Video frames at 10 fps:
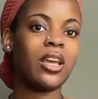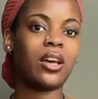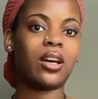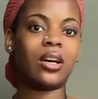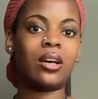
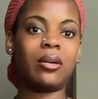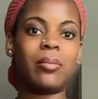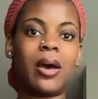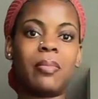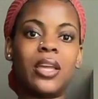
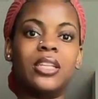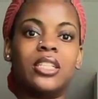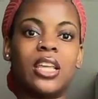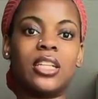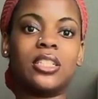I might
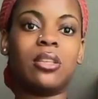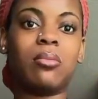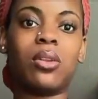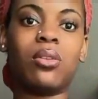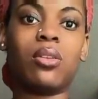change the
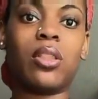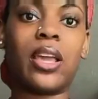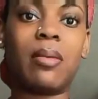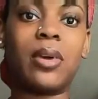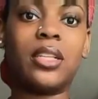middle though. Like
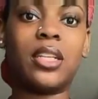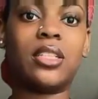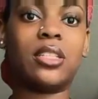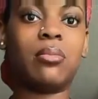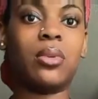I might
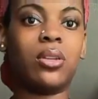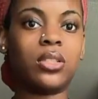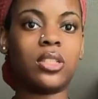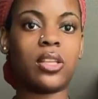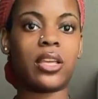change the middle
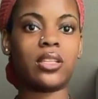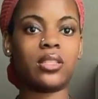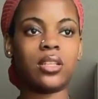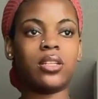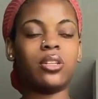to like a
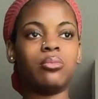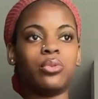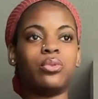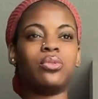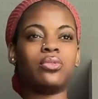sun and a
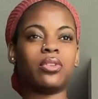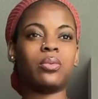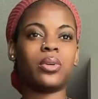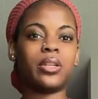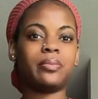moon for
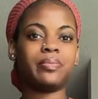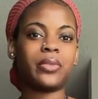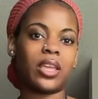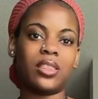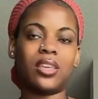one.
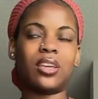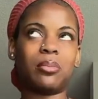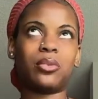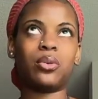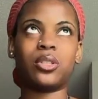I think I'm
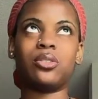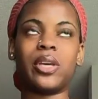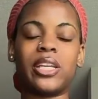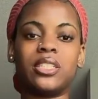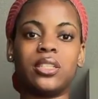going to
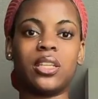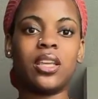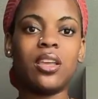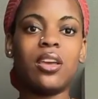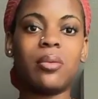actually.
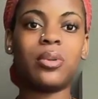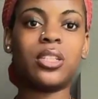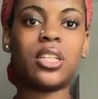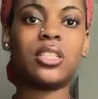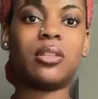I'm going to
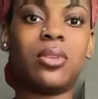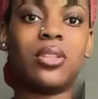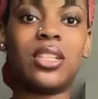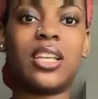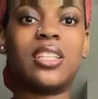change the
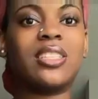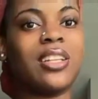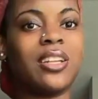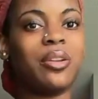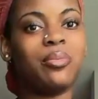to like a sun
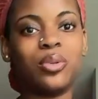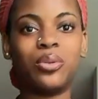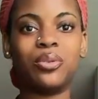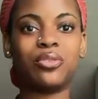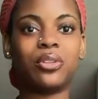and a
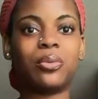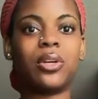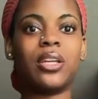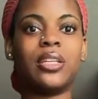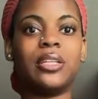moon for
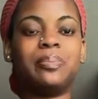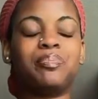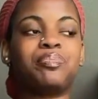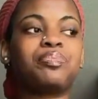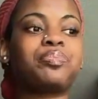one, and
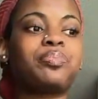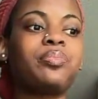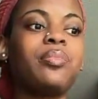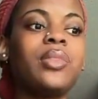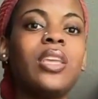
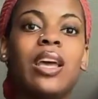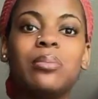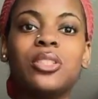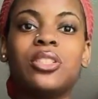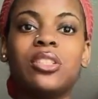I'm
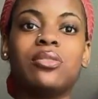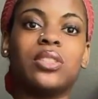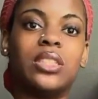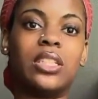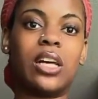just going to
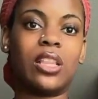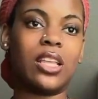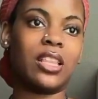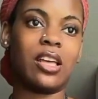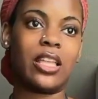freestyle a
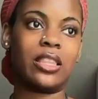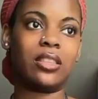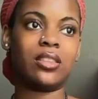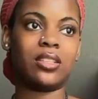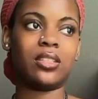lot
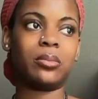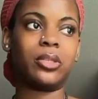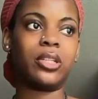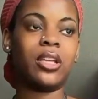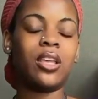this
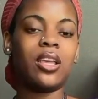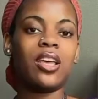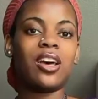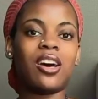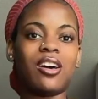summer.
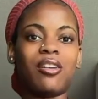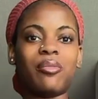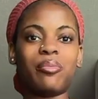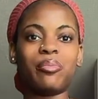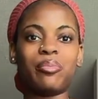
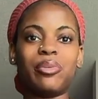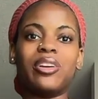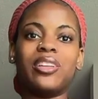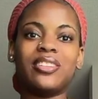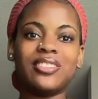
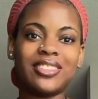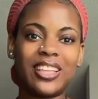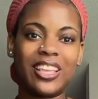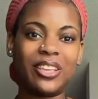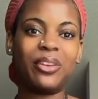But
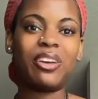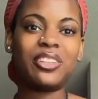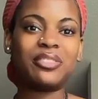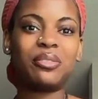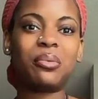thank you
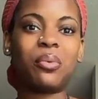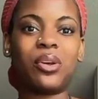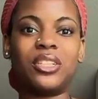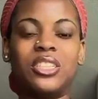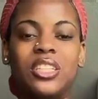guys for
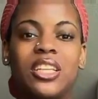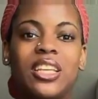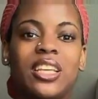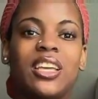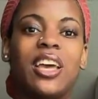
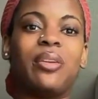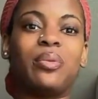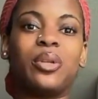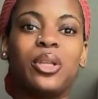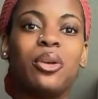watching. I
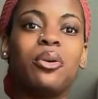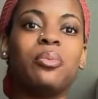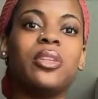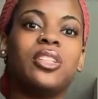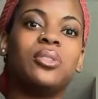really hope
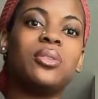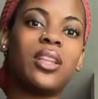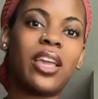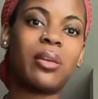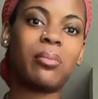that you
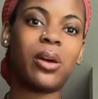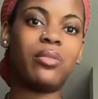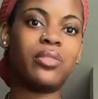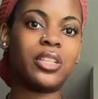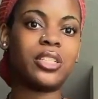like my
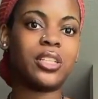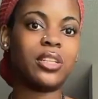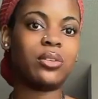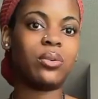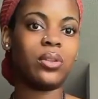
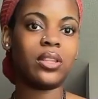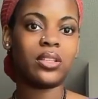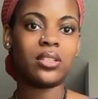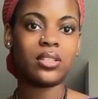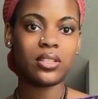vision on
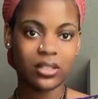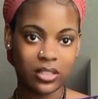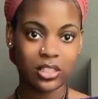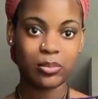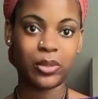this
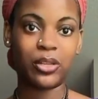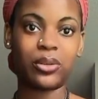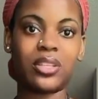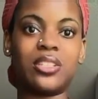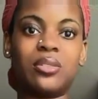spin on
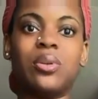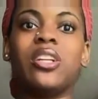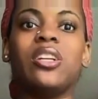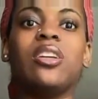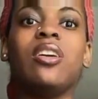this
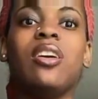sweater.